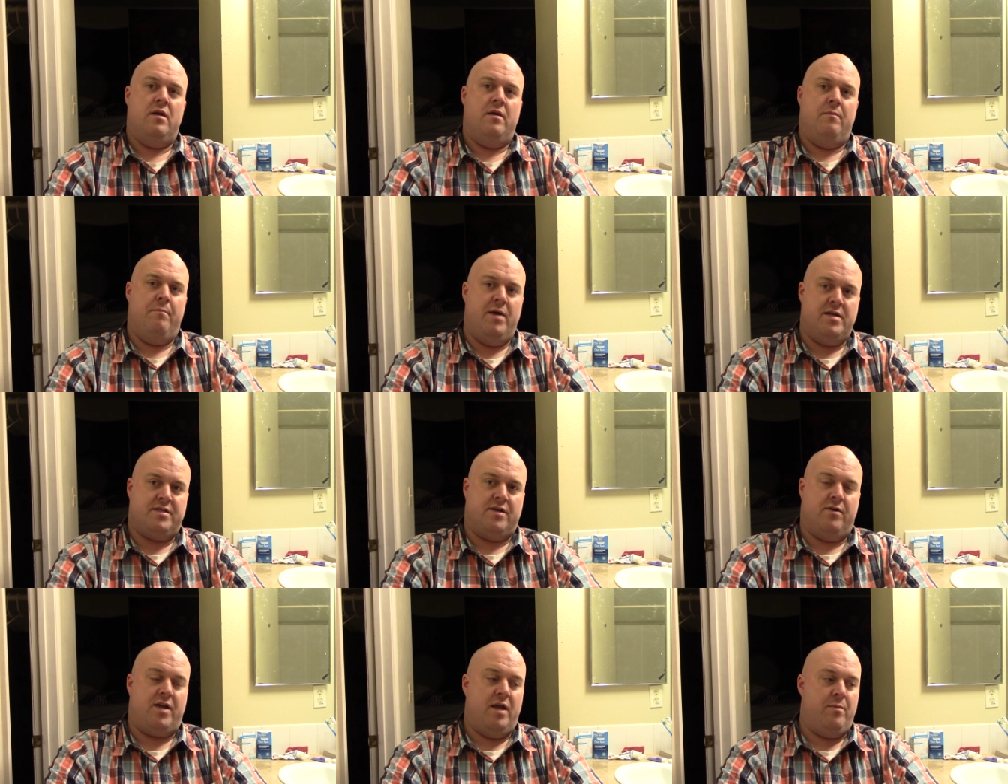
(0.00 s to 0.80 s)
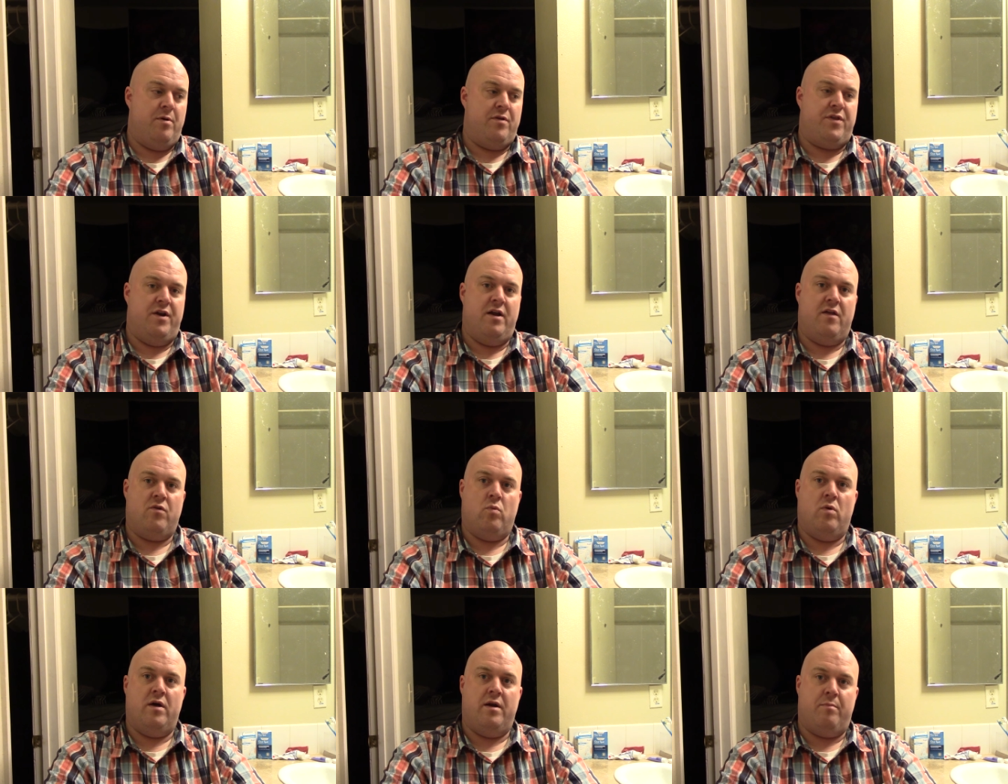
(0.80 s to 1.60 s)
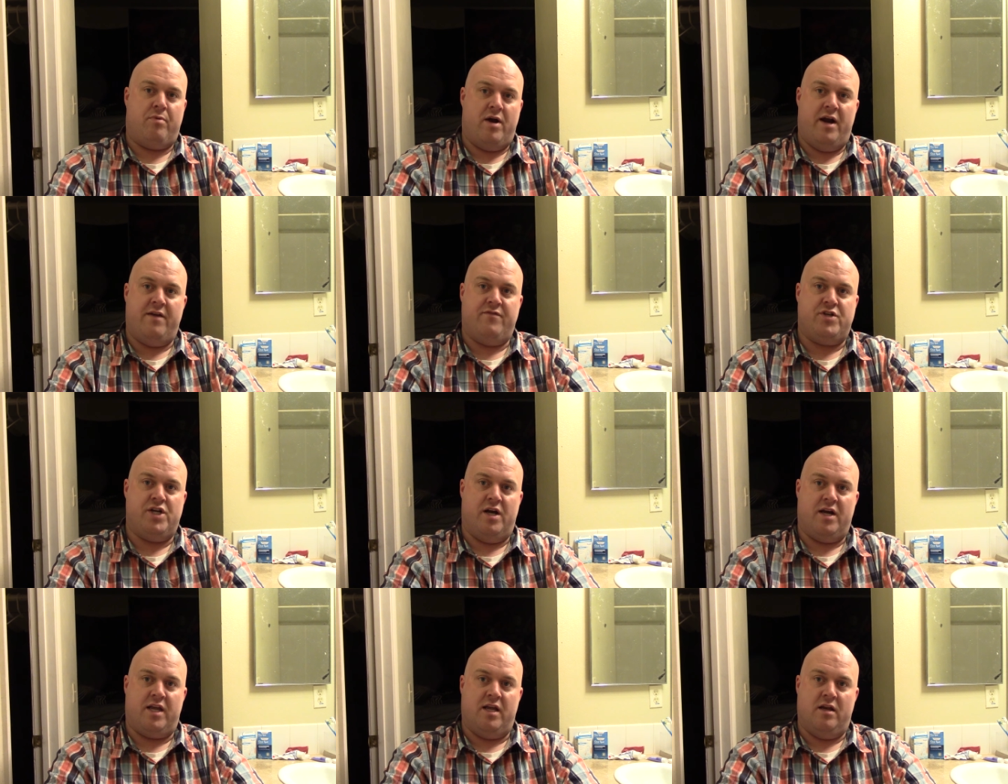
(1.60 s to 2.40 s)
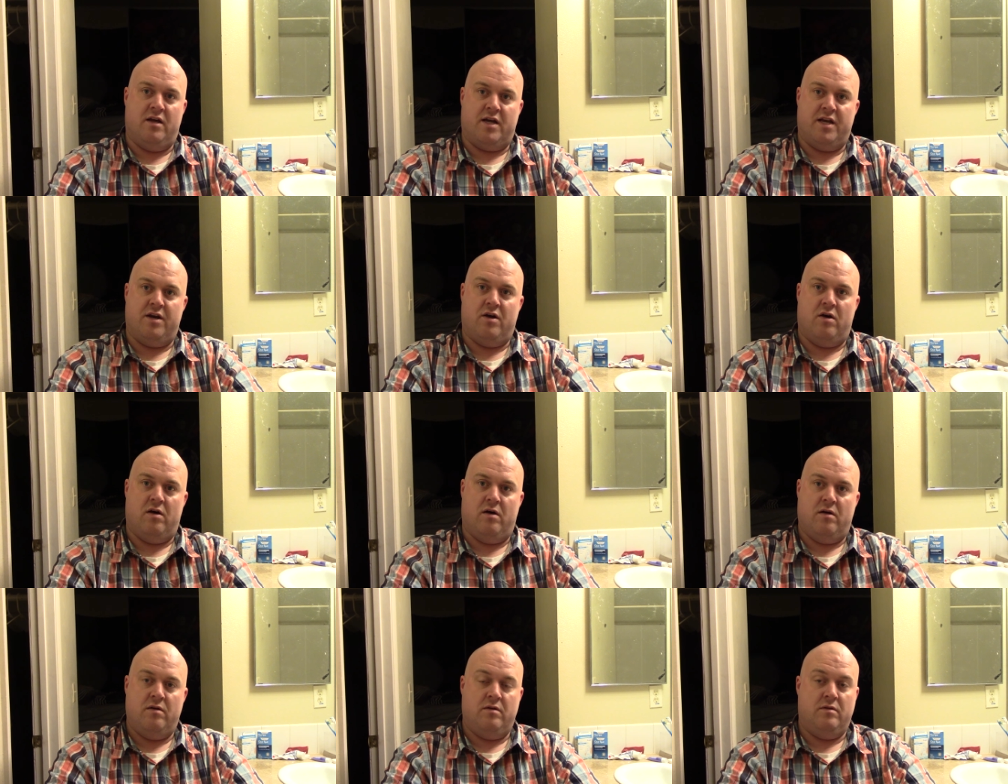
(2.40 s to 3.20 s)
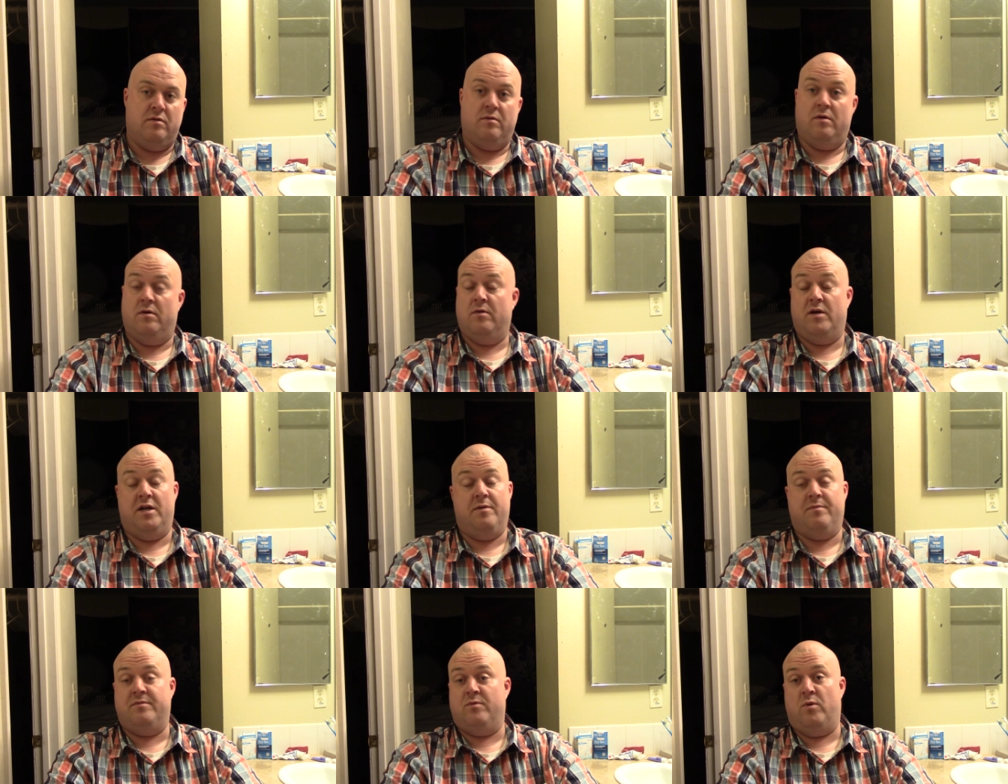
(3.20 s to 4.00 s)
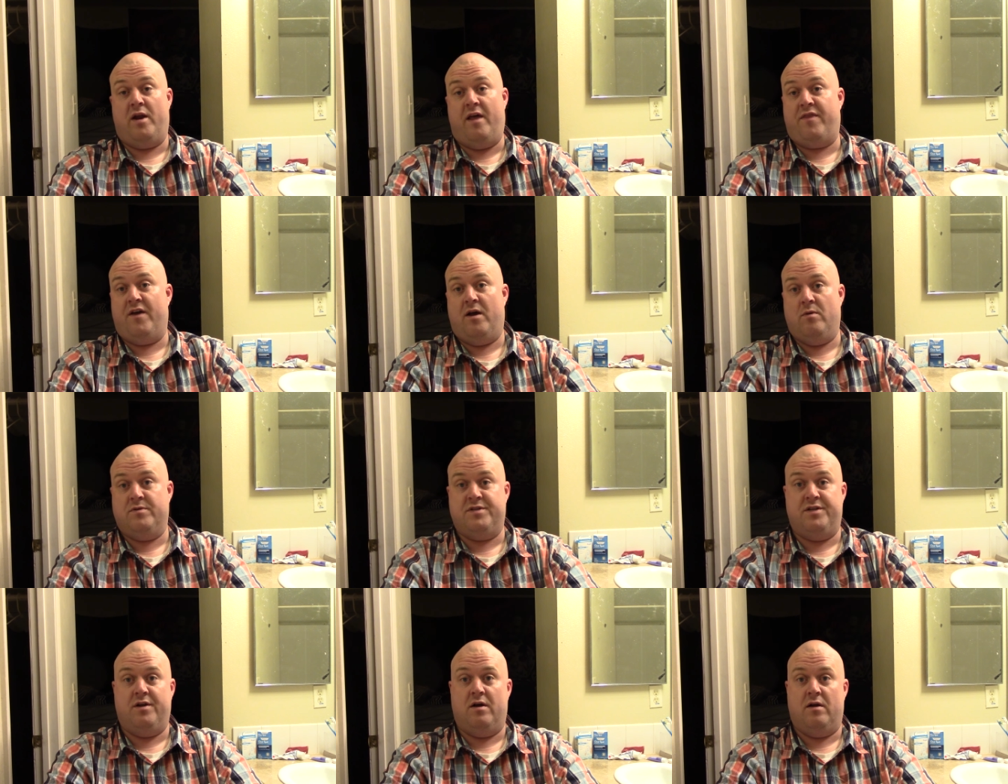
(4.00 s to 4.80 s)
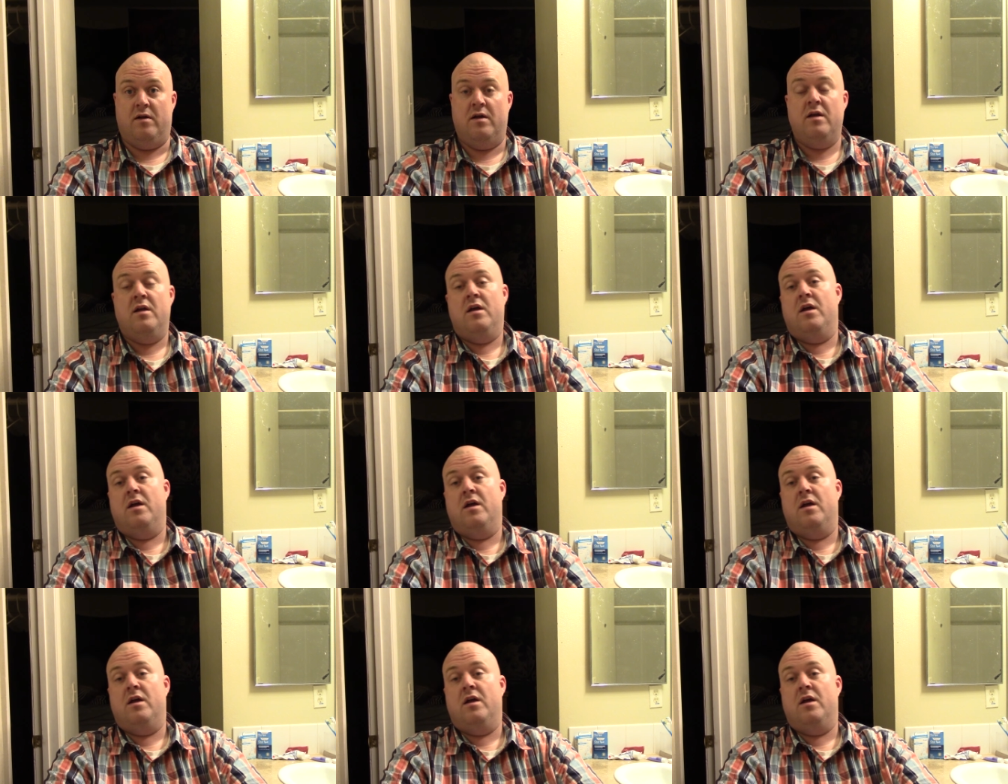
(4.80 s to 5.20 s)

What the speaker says: Mezco came out with another one, a Bride of Chucky looking doll. Well, what I thought was a doll.